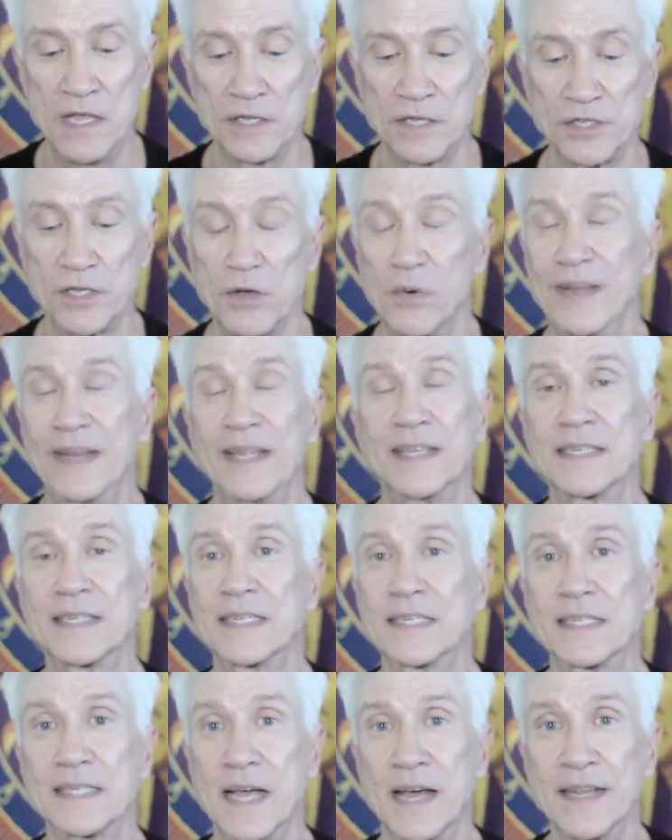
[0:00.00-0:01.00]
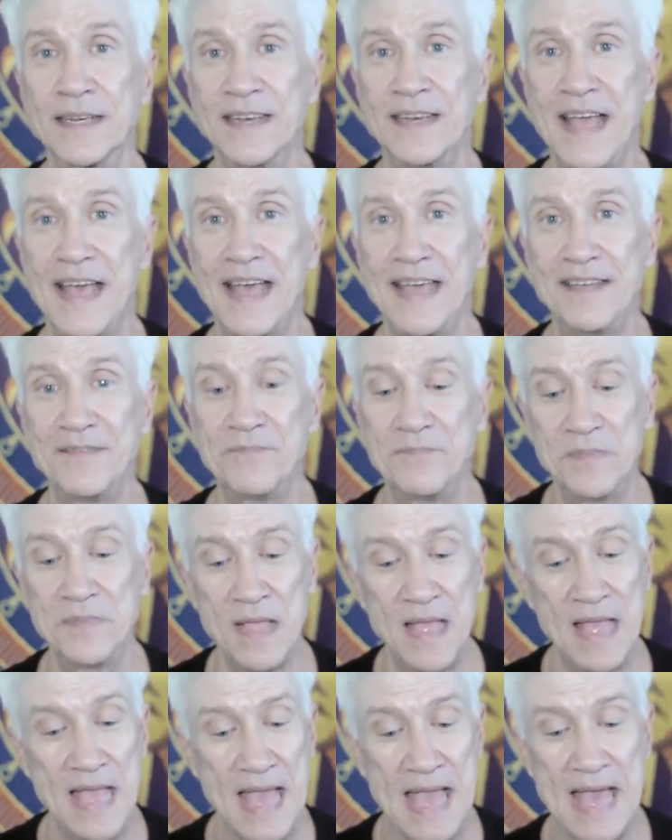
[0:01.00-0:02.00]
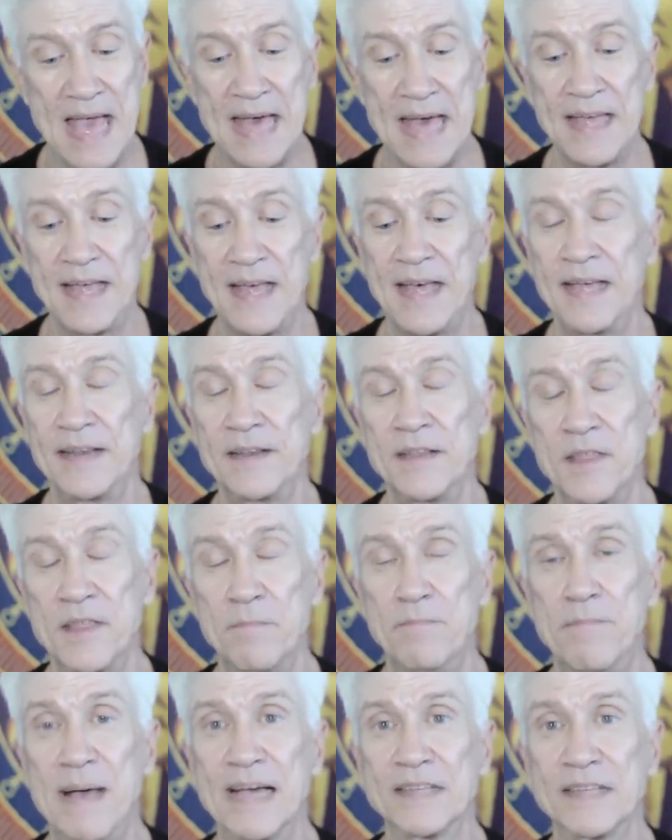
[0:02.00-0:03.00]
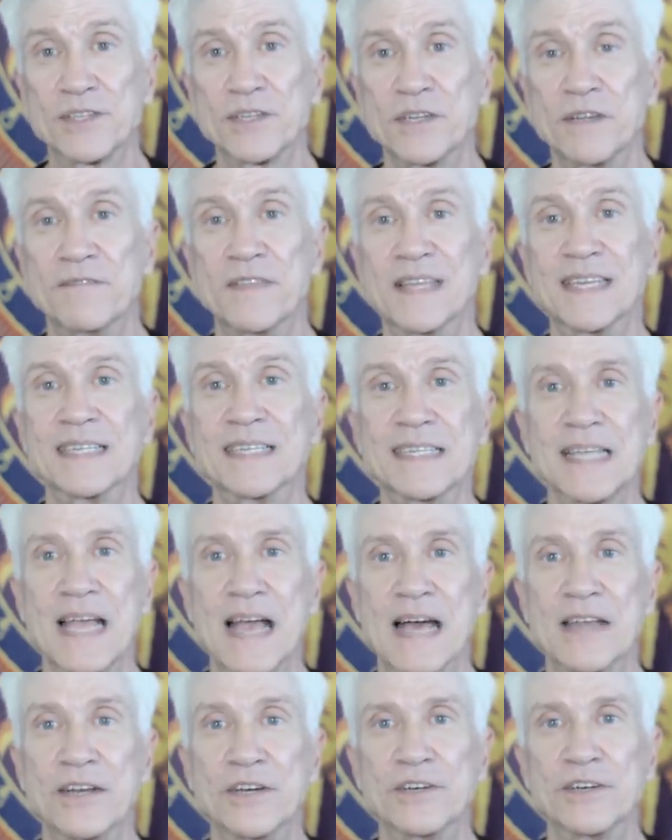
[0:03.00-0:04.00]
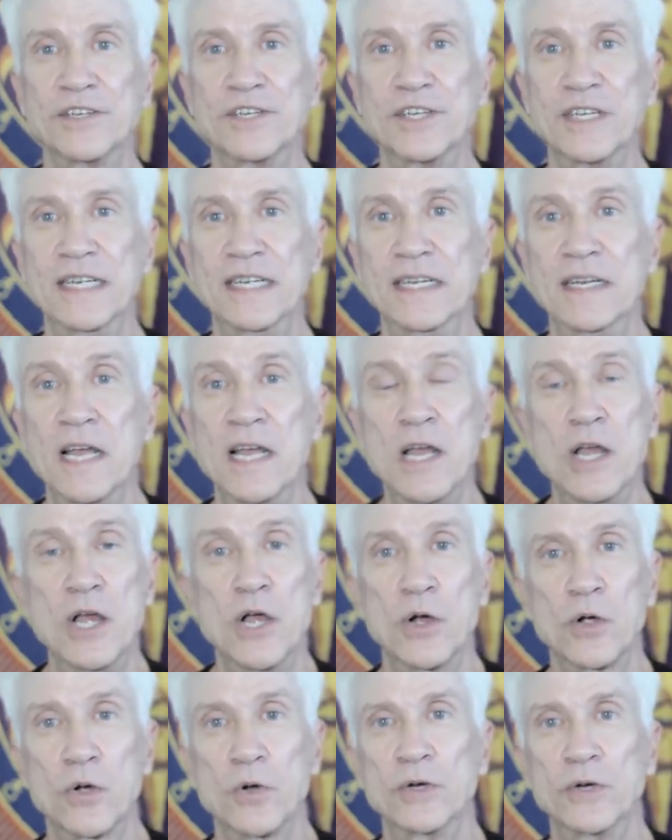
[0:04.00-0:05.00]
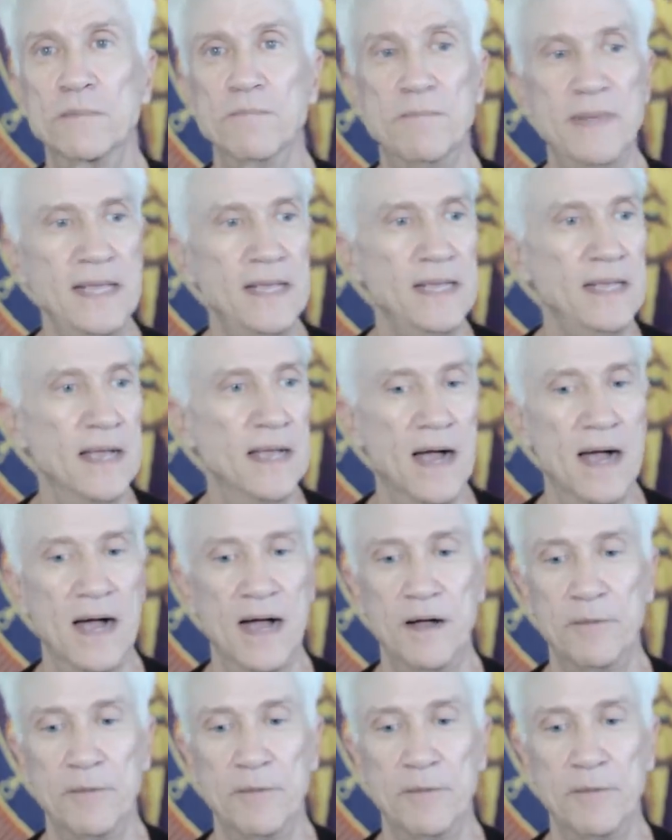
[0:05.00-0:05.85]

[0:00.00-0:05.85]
So it is a Sunday, and the best of this energy could be